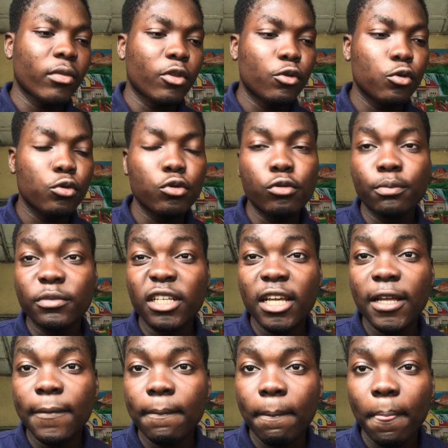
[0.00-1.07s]
So yeah,
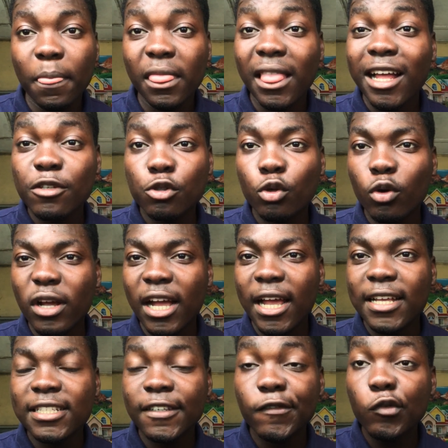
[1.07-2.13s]
that's all
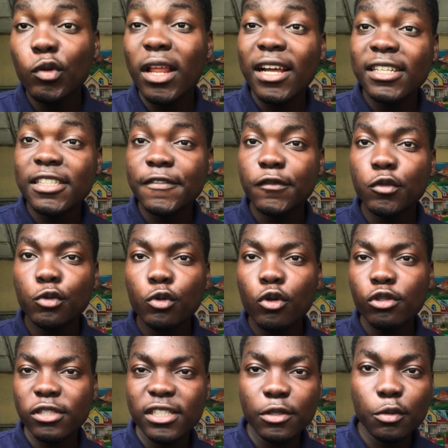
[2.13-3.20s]
guys. If you like this video,
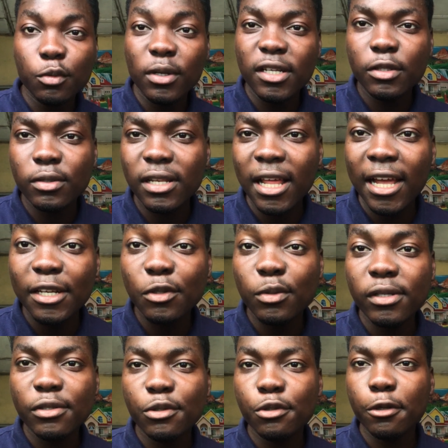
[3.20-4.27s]
just do it to like, do it
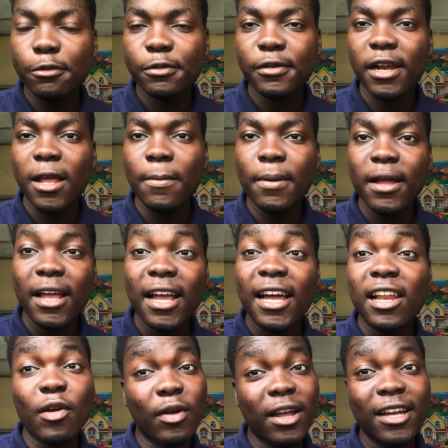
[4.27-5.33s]
to subscribe, and
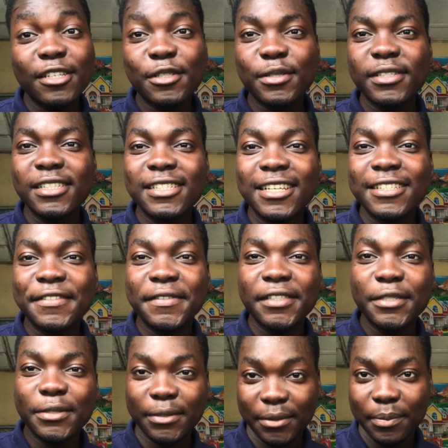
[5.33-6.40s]
I'll catch you in the next video.